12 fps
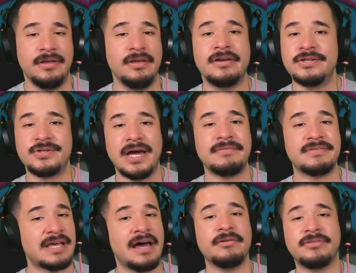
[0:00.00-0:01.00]
You can drive
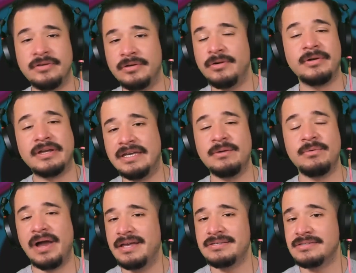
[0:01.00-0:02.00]
south, you can go to Key
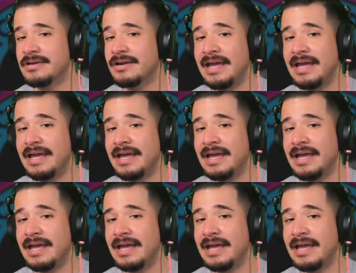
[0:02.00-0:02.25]
West and start